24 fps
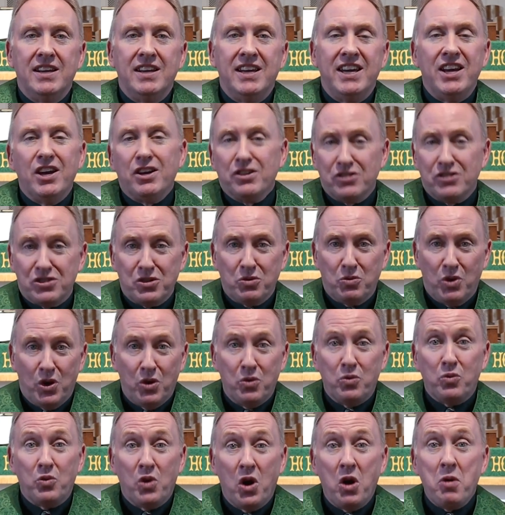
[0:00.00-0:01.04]
He also
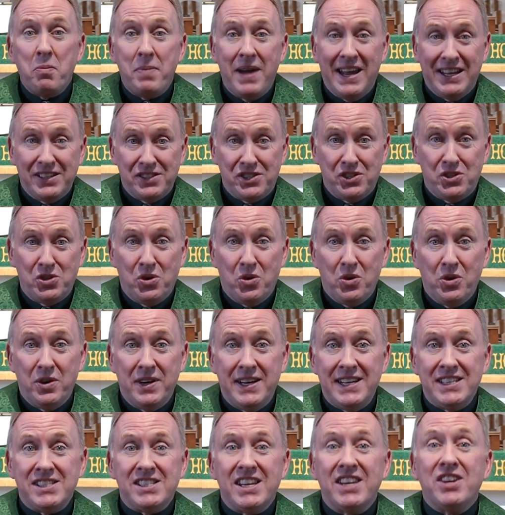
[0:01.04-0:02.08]
wrote romance
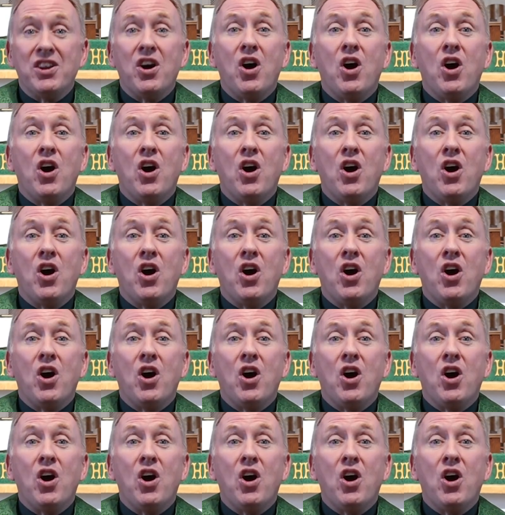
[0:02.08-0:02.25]
stories and